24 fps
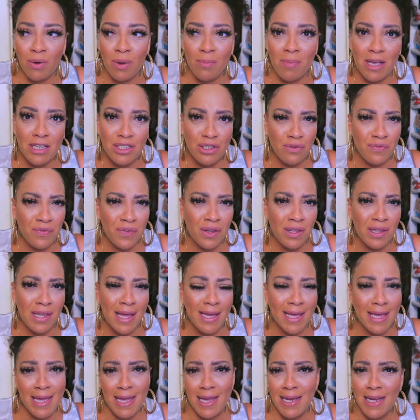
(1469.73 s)
What makes you feel
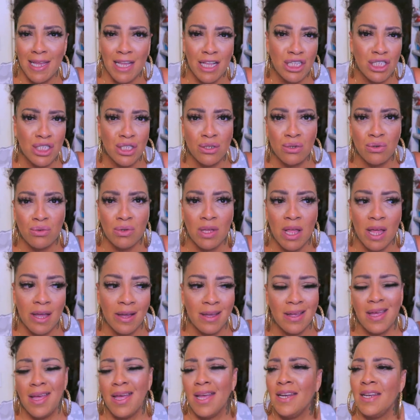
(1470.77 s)
like he needs to?
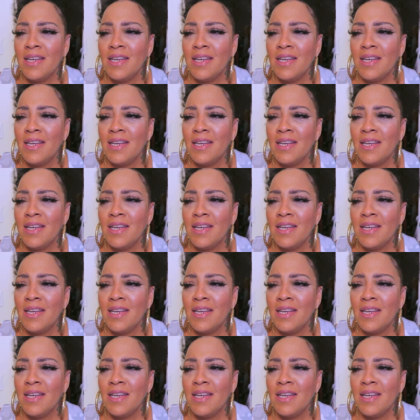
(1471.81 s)
Like,